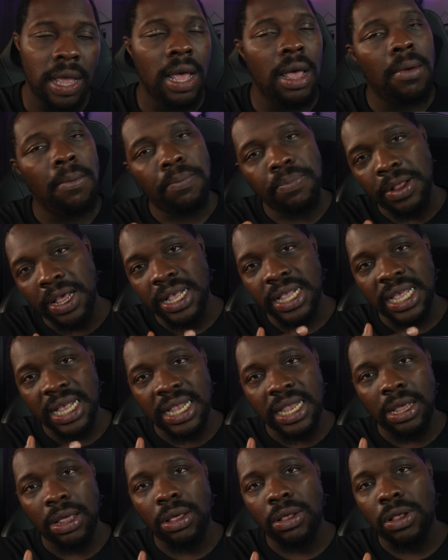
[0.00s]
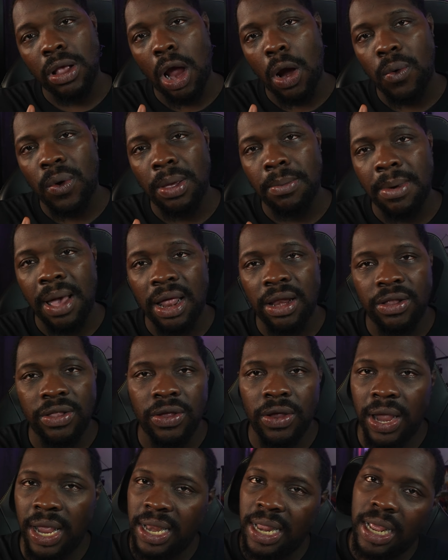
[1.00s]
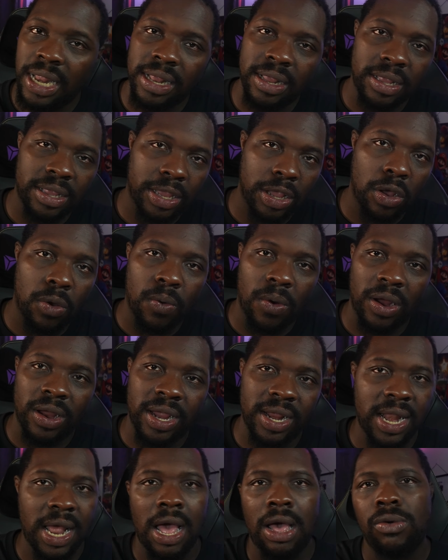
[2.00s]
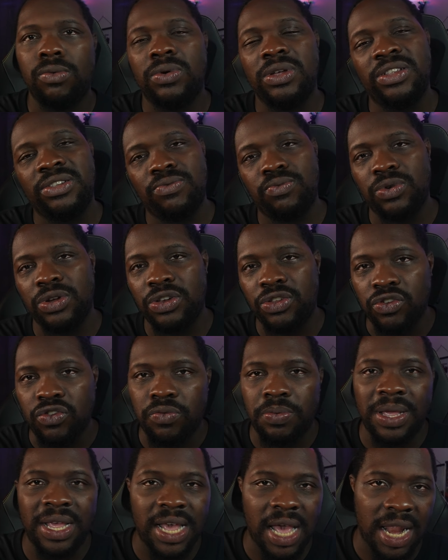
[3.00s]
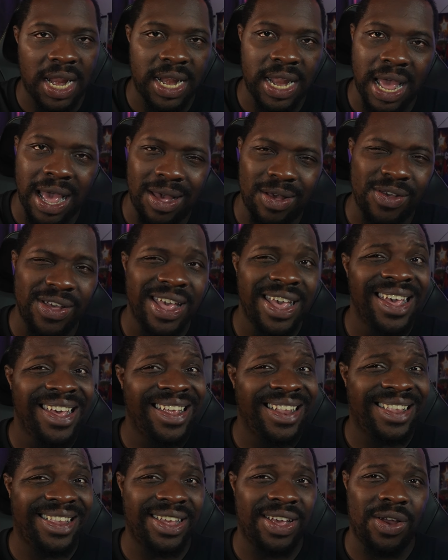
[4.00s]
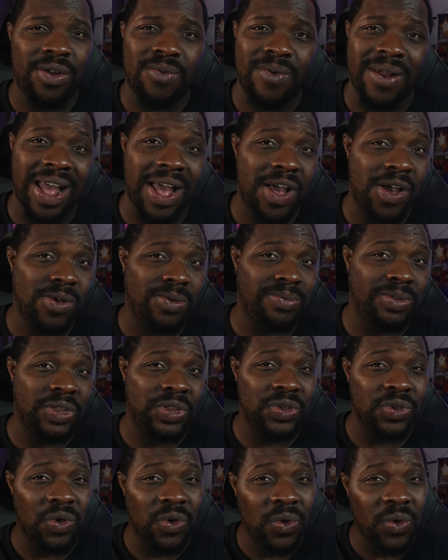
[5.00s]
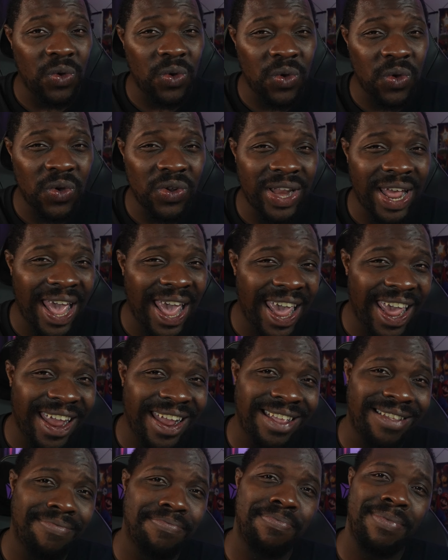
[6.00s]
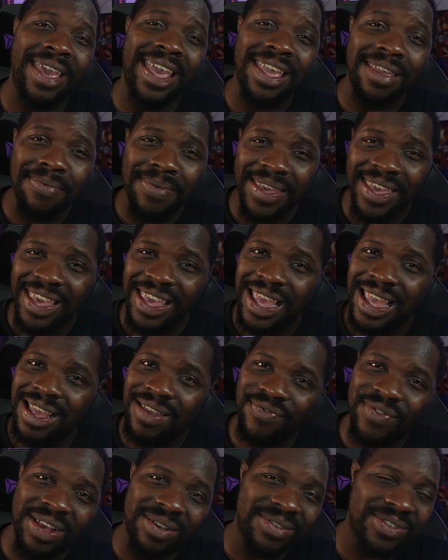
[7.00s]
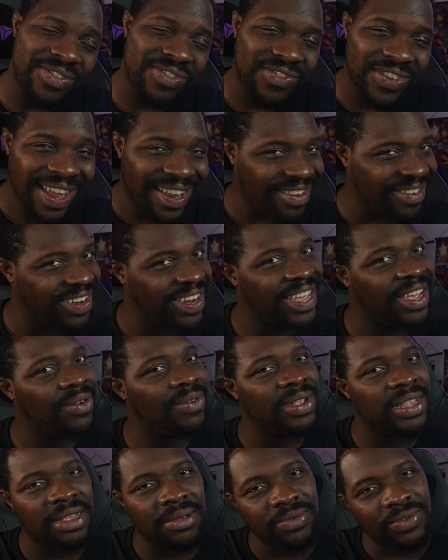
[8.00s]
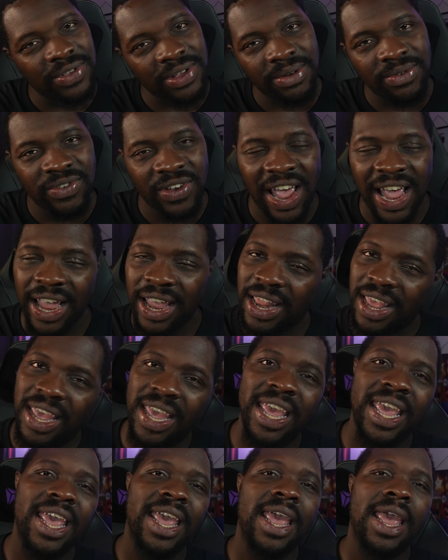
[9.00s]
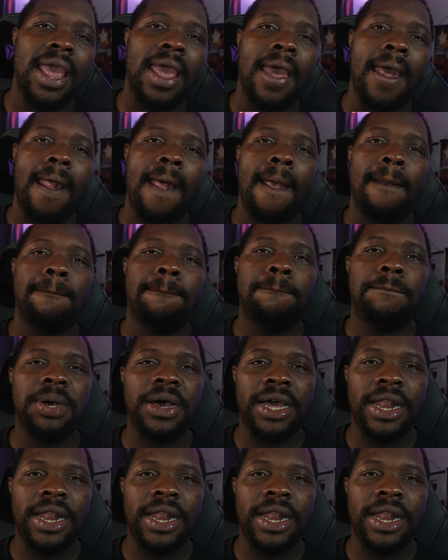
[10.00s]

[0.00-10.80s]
plus continuous heart rate monitor, and then still working out, which reduced me kind of down to around 2 days, maybe, if I was stretching it with some sleep tracking. But